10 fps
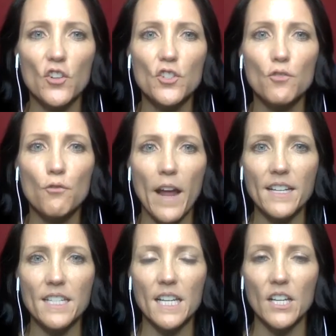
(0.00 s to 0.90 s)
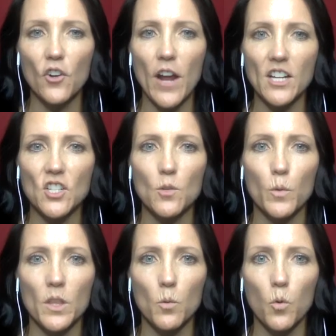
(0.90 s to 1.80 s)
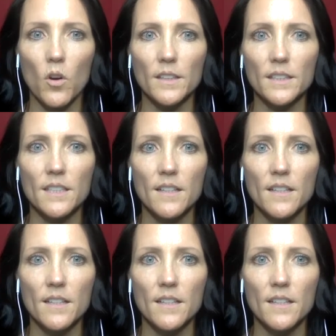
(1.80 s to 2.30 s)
direct interaction with the world.